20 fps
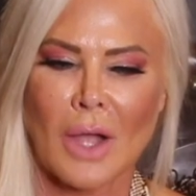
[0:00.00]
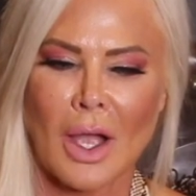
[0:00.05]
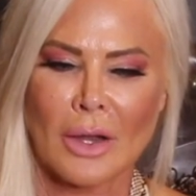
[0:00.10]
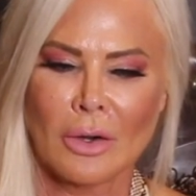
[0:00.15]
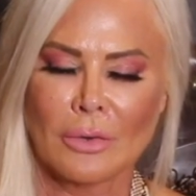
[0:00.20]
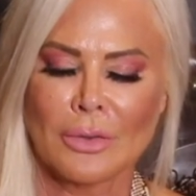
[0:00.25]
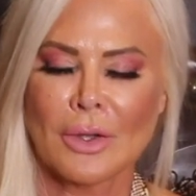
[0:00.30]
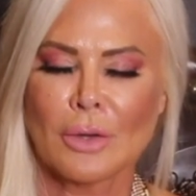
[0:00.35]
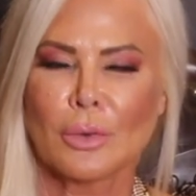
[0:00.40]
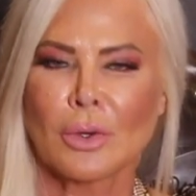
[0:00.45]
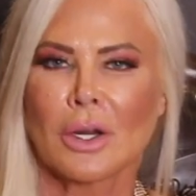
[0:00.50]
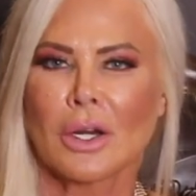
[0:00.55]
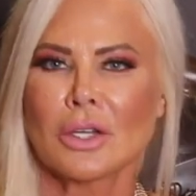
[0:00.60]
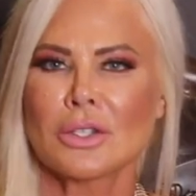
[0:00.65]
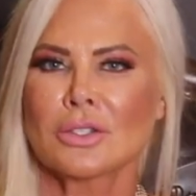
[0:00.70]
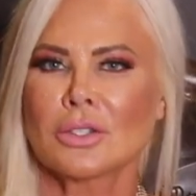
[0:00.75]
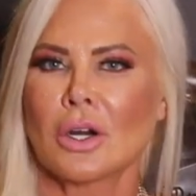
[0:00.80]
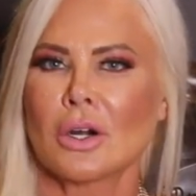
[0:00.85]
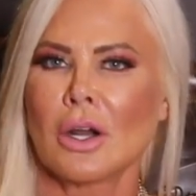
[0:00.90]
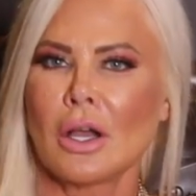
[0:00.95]
don't think we're going
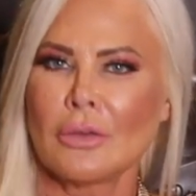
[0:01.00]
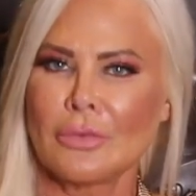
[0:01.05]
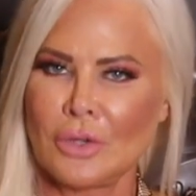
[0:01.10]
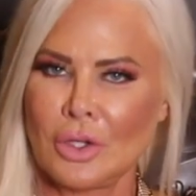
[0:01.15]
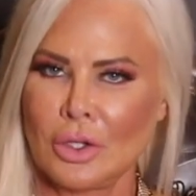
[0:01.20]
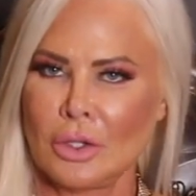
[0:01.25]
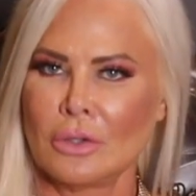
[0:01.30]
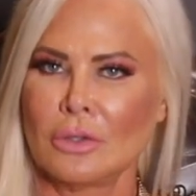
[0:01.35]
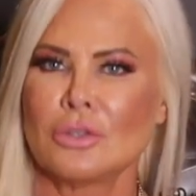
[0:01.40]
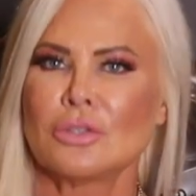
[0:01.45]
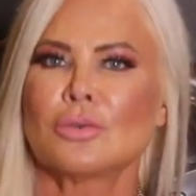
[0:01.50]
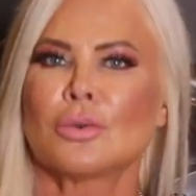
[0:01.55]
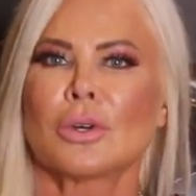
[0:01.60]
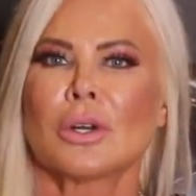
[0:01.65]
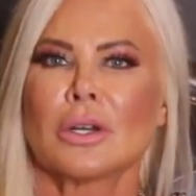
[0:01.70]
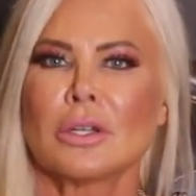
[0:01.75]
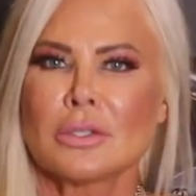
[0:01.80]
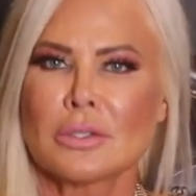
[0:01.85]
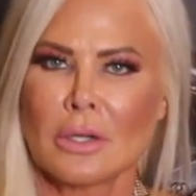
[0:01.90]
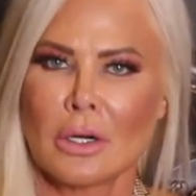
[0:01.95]
to start off huge. We're
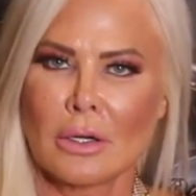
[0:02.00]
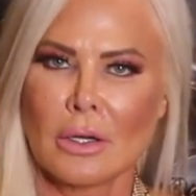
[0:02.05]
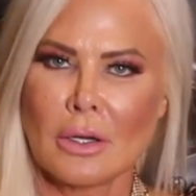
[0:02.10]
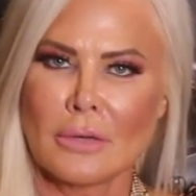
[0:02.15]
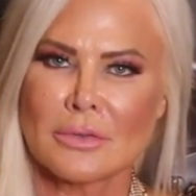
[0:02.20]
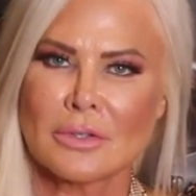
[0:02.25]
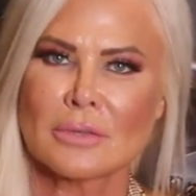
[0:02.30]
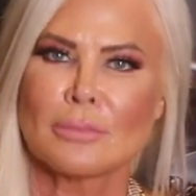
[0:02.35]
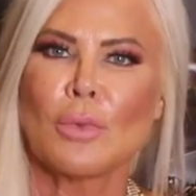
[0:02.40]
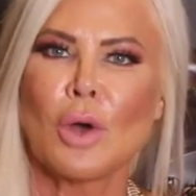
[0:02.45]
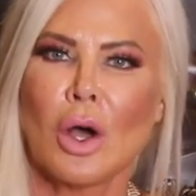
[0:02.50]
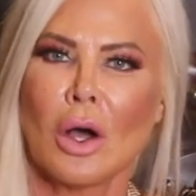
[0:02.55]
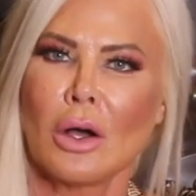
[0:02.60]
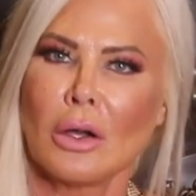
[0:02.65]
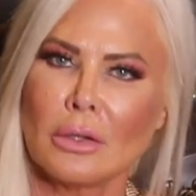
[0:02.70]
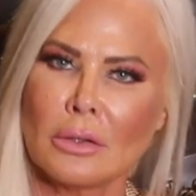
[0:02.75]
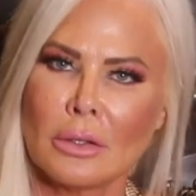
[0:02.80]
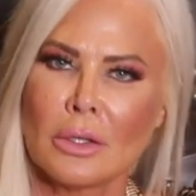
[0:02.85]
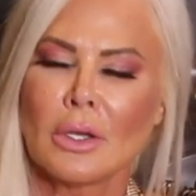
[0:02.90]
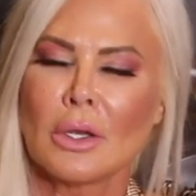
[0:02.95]
going to start off
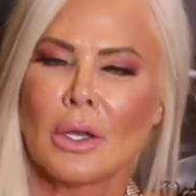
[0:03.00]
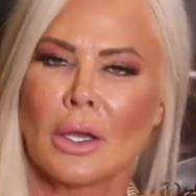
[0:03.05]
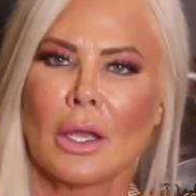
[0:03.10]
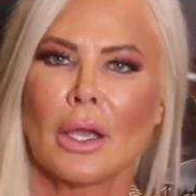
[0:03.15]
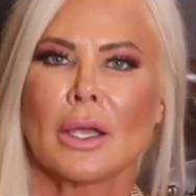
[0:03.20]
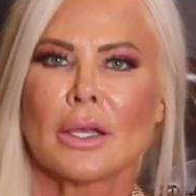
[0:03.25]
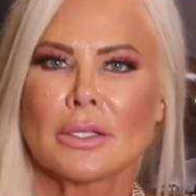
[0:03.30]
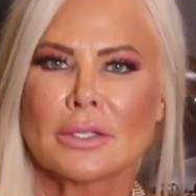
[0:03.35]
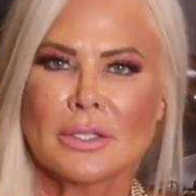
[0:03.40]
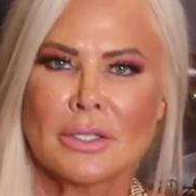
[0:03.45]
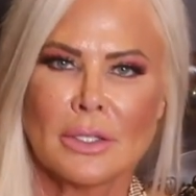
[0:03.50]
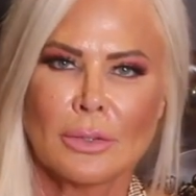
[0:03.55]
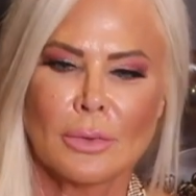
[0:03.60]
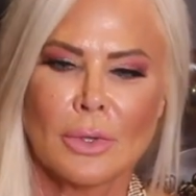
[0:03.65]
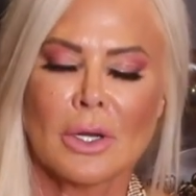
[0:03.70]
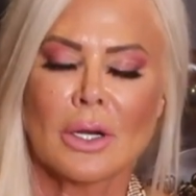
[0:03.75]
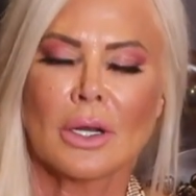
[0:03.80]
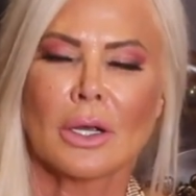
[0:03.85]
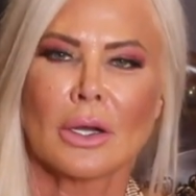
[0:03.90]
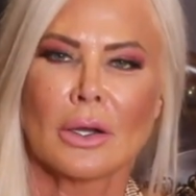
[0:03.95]
small and see
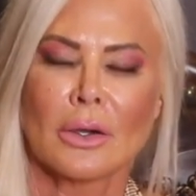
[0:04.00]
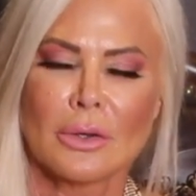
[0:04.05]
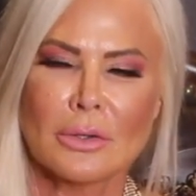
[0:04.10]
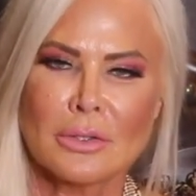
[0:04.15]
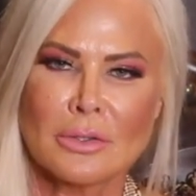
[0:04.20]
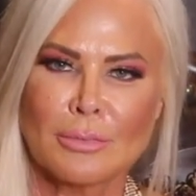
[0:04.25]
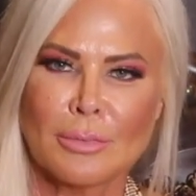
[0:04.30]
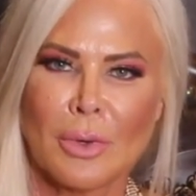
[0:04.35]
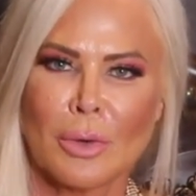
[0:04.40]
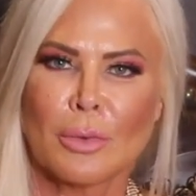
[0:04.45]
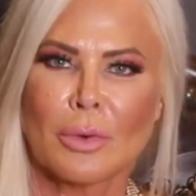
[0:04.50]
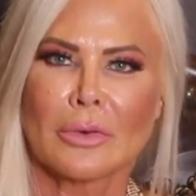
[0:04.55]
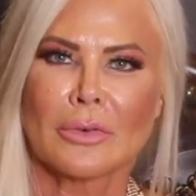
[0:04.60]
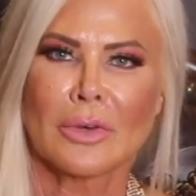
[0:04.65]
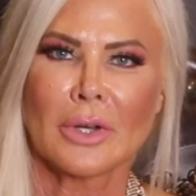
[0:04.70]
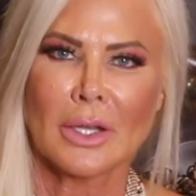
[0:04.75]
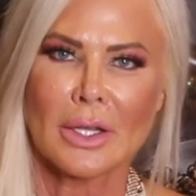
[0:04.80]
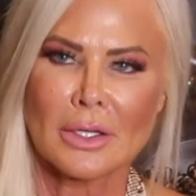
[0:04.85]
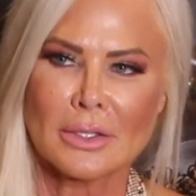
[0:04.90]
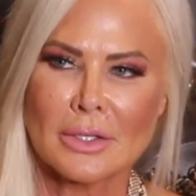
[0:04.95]
where it goes, but we're
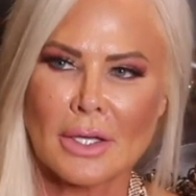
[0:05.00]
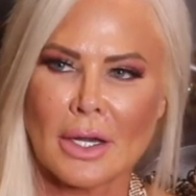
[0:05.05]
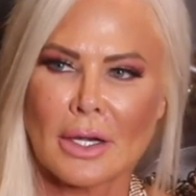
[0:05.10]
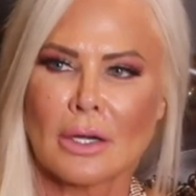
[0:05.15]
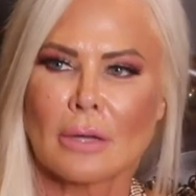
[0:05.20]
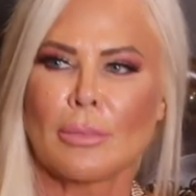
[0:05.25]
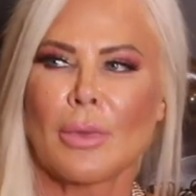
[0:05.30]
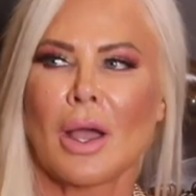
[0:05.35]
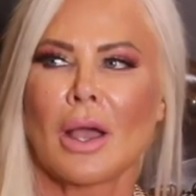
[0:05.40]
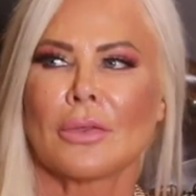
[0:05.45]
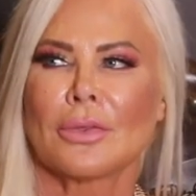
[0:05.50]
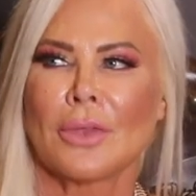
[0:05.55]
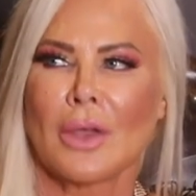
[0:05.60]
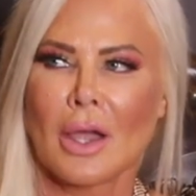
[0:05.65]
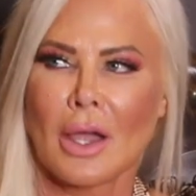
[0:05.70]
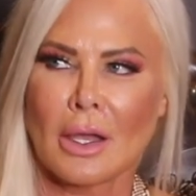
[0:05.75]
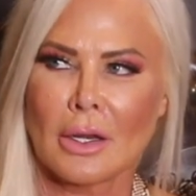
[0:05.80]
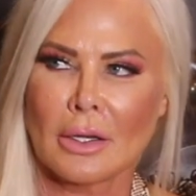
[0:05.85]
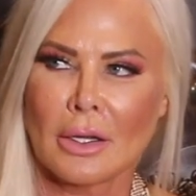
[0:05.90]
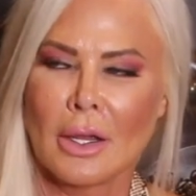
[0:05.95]
really excited about
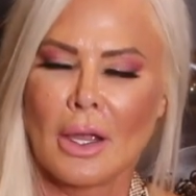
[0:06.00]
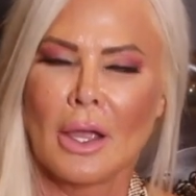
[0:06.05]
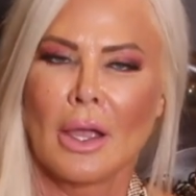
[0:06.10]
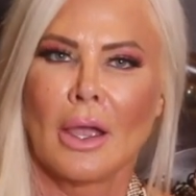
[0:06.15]
that.